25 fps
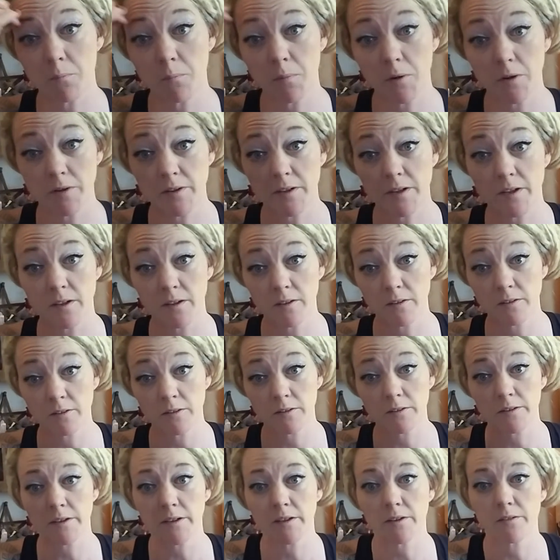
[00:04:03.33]

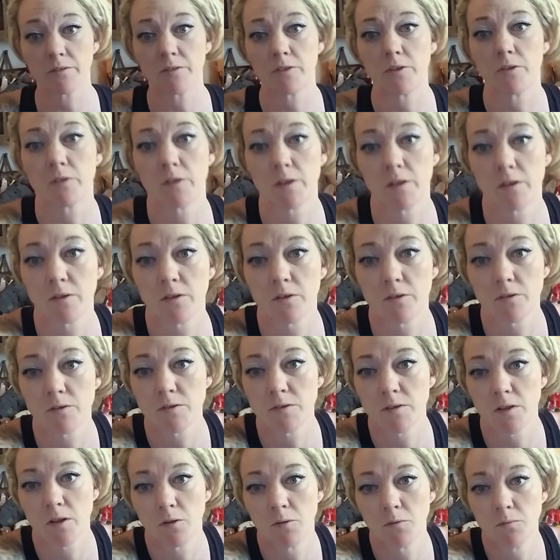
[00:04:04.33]
particularly if you can do
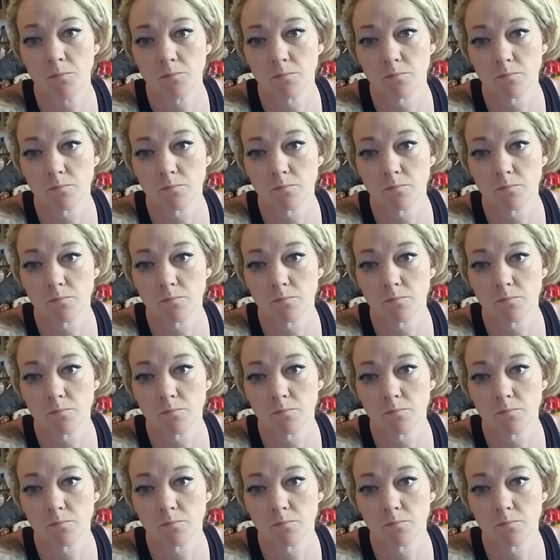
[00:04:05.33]
so.